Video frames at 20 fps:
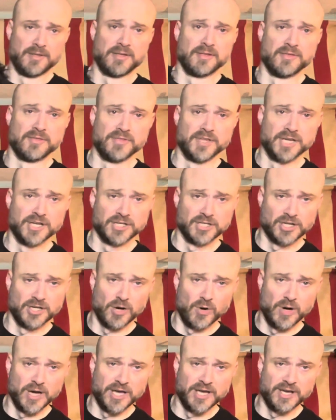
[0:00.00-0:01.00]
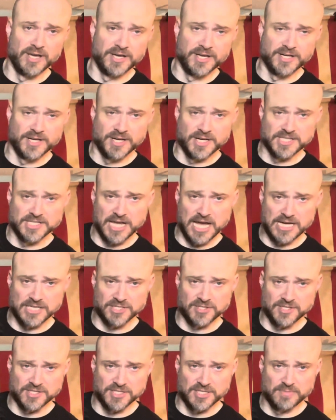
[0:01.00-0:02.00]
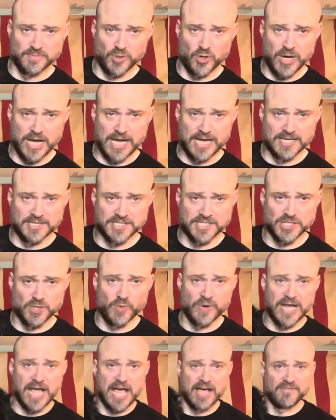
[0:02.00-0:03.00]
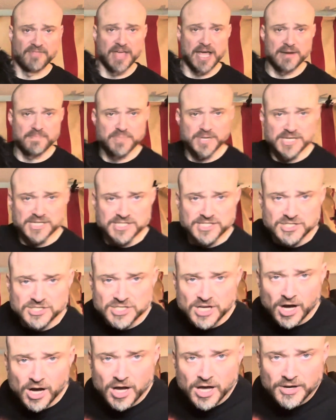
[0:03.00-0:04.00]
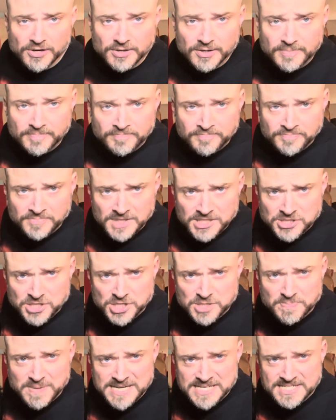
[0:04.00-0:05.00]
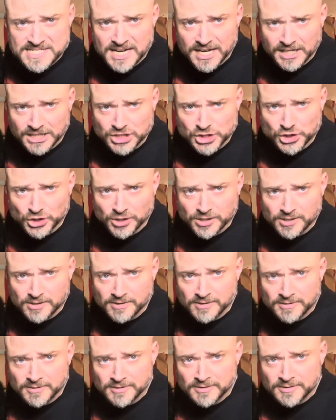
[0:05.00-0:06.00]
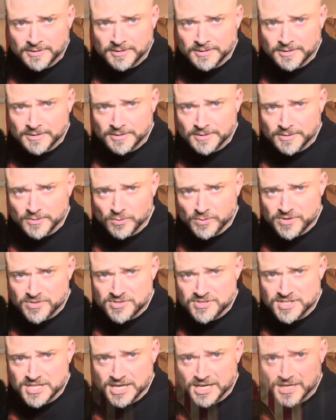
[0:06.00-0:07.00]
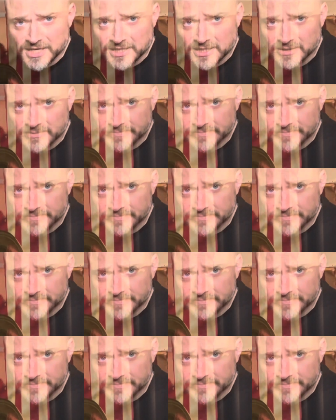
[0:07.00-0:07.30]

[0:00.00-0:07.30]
Then go ahead and attach the cymbal hands so we have that piece done. This has been Diction with Dick.